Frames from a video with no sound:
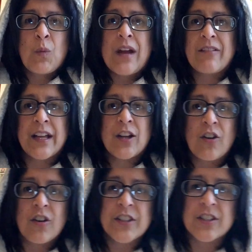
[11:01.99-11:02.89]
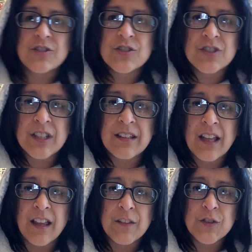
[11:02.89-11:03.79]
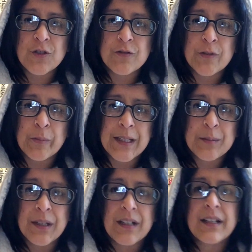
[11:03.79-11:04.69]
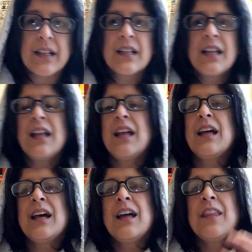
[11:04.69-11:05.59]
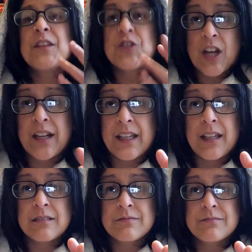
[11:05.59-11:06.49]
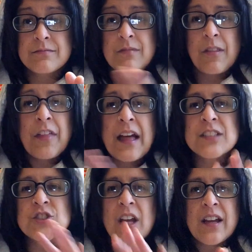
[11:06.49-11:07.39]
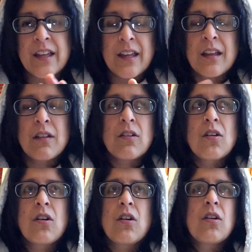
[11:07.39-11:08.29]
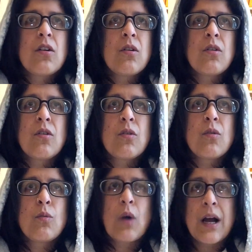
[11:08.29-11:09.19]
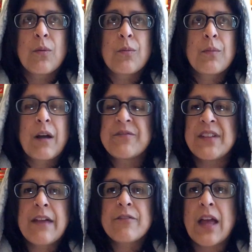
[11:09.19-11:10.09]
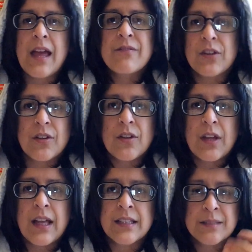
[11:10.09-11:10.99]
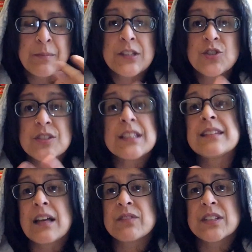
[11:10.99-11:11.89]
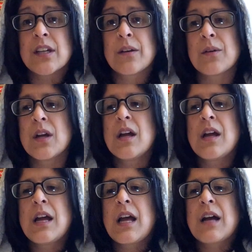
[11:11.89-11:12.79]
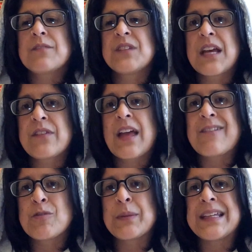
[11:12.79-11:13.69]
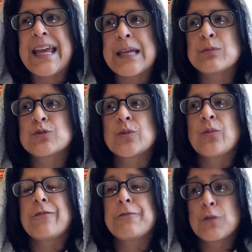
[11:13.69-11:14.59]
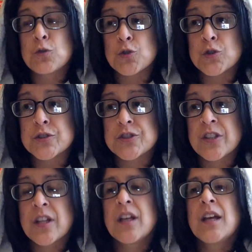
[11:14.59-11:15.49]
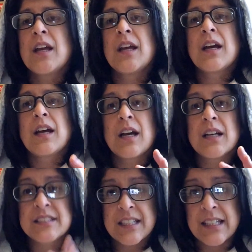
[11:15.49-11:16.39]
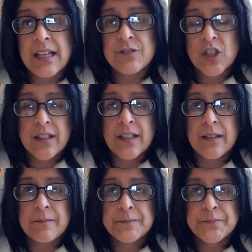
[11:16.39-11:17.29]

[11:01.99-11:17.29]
where I got, you can just see it there, the sulphur backpack, the jacket. That jacket, oh, wow. I've never ever, as I mentioned in that video, I've never ever been able to afford a TNF jacket.